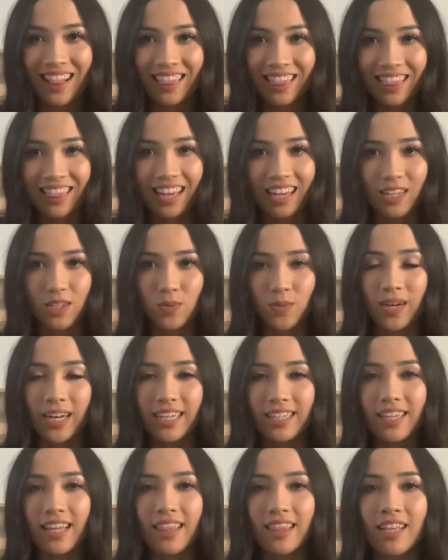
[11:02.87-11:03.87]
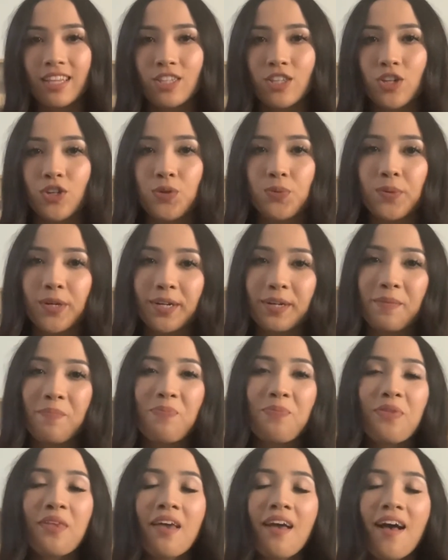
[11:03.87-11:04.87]
that's what I said, that's a new word.
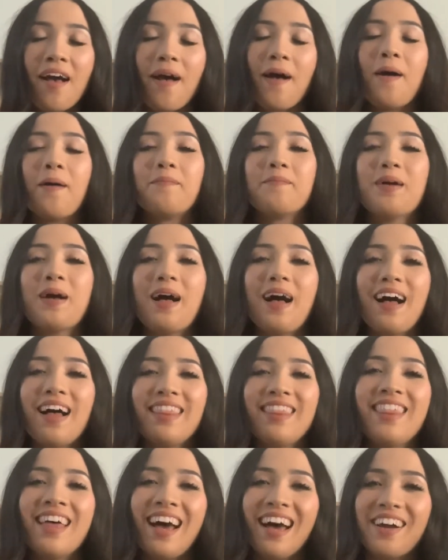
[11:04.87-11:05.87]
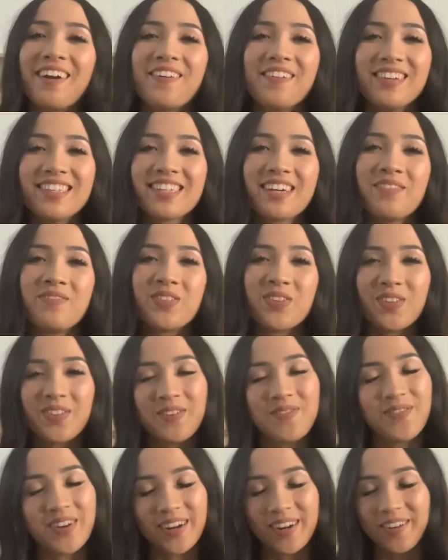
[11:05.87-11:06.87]
That always comes with
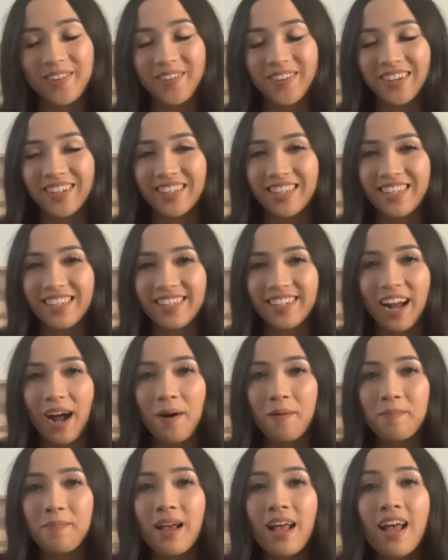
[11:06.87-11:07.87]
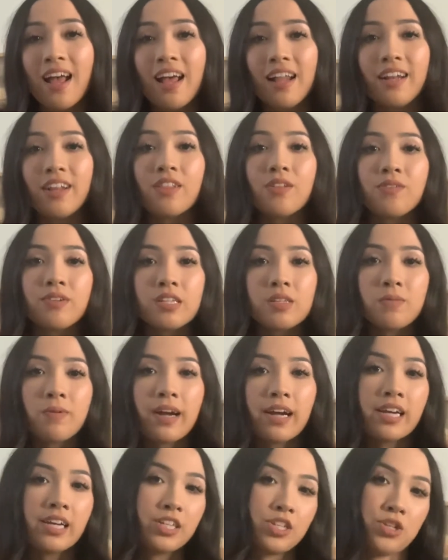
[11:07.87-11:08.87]
a very oily scalp. Now the reason
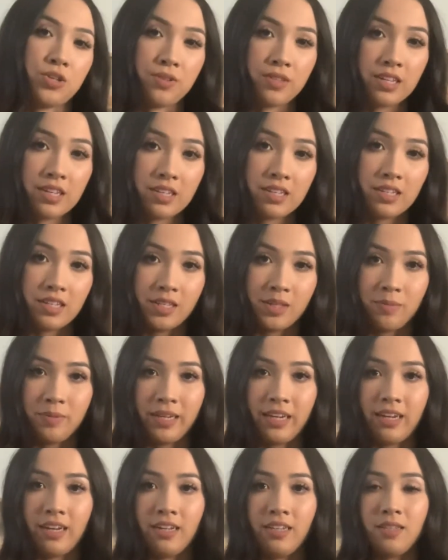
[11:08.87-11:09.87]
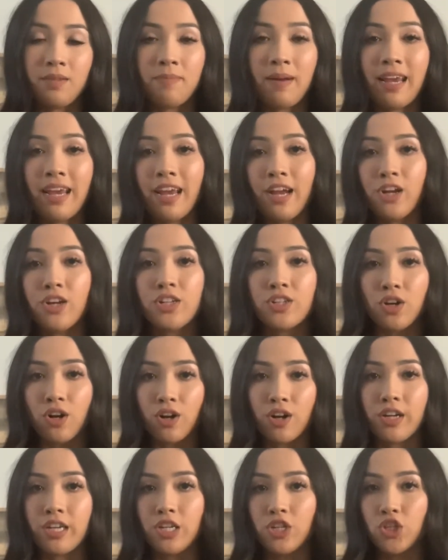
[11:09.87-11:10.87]
why I do this is because my hair is
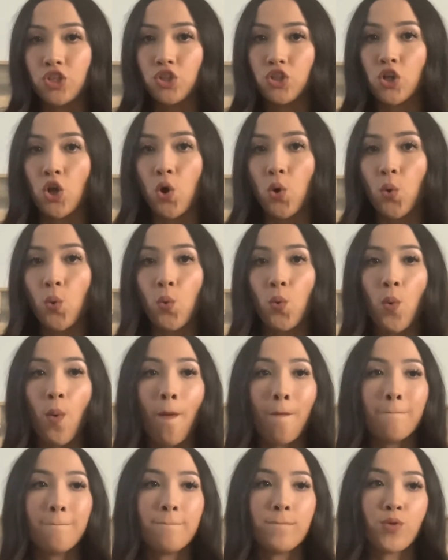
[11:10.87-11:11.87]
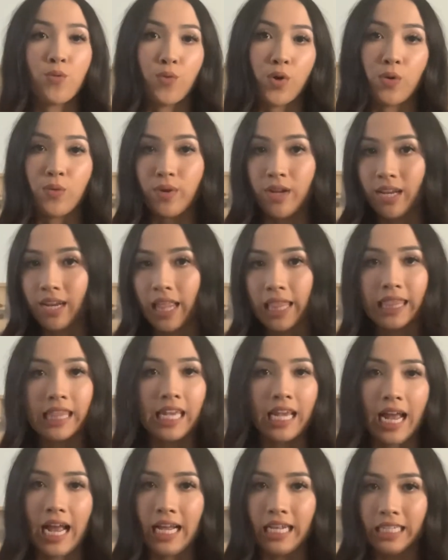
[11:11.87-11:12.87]
already so broken at
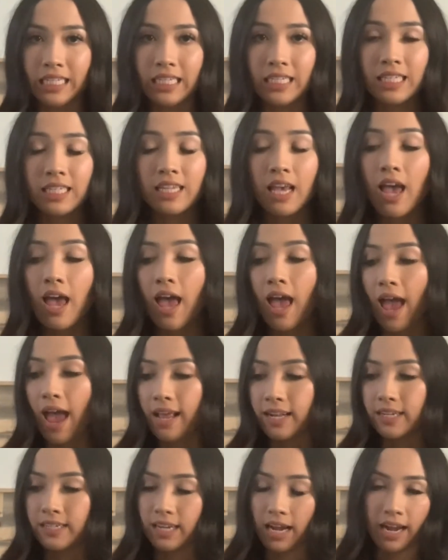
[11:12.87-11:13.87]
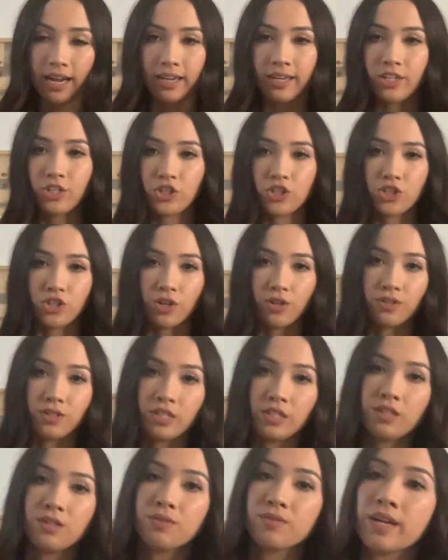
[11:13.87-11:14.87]
the ends, and I can show
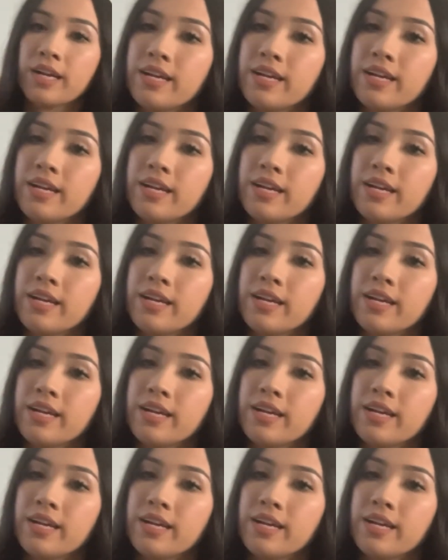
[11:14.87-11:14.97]
you right